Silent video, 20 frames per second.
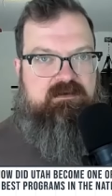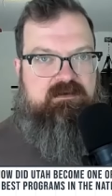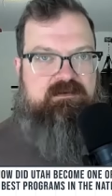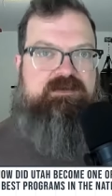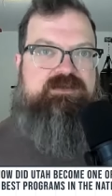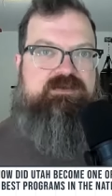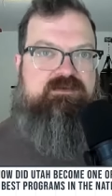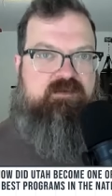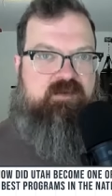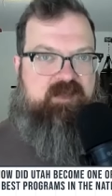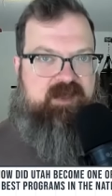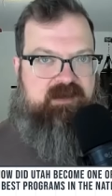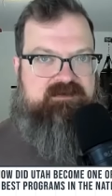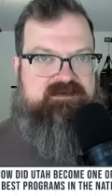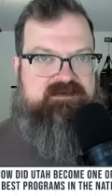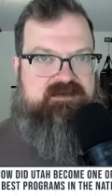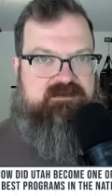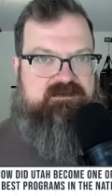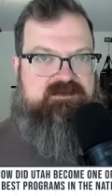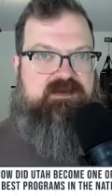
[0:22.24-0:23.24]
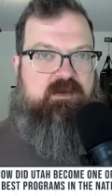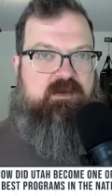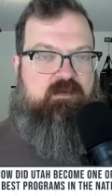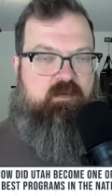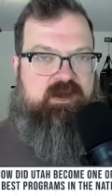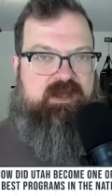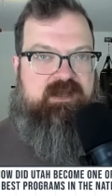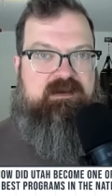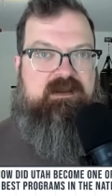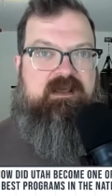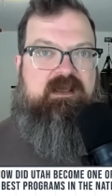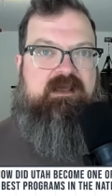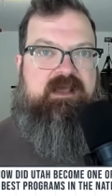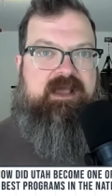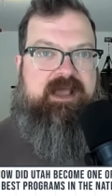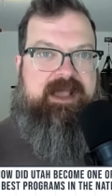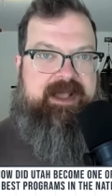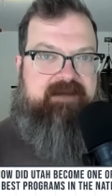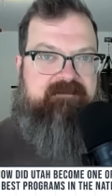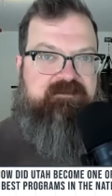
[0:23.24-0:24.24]
the early two thousands when,
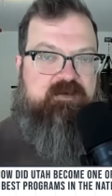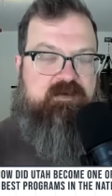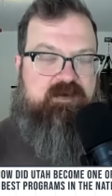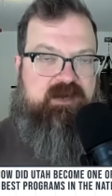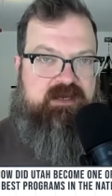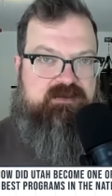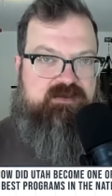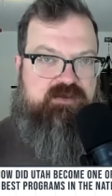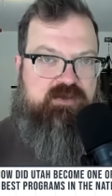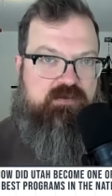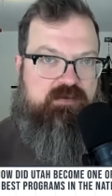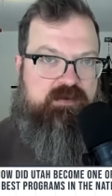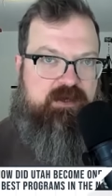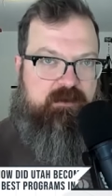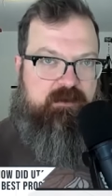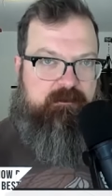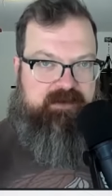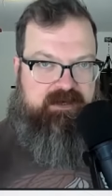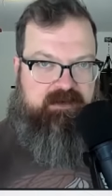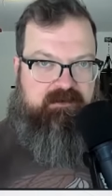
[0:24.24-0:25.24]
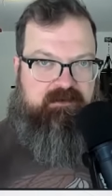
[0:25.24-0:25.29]
after a two-year